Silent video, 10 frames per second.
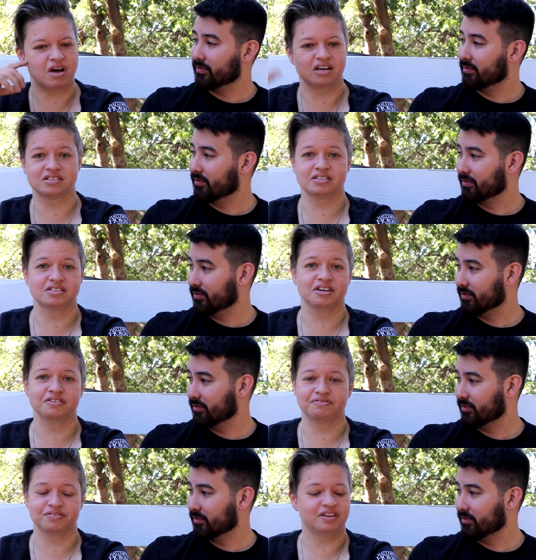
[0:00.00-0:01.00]
Speaker 1: mask
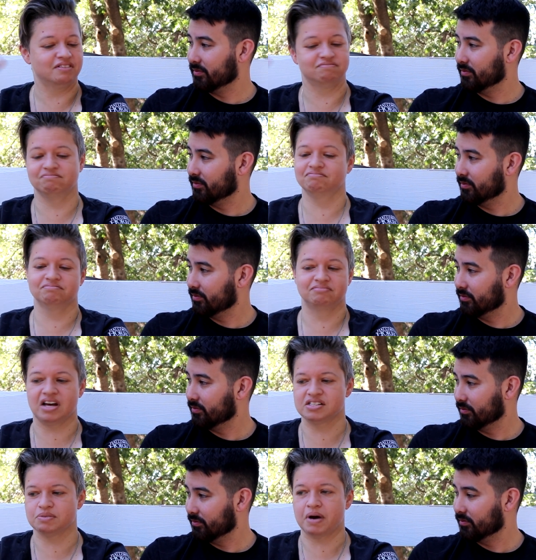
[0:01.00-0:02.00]
stuff.
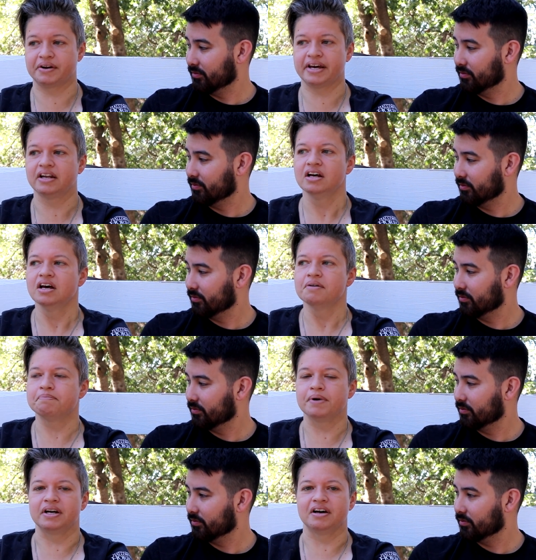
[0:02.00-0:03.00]
That's about it.
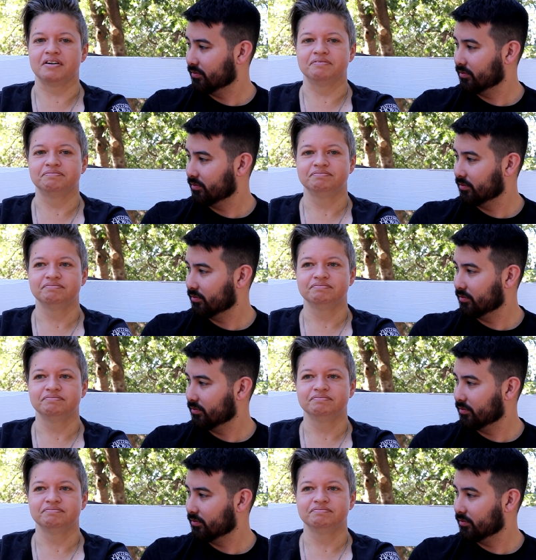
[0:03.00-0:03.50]
But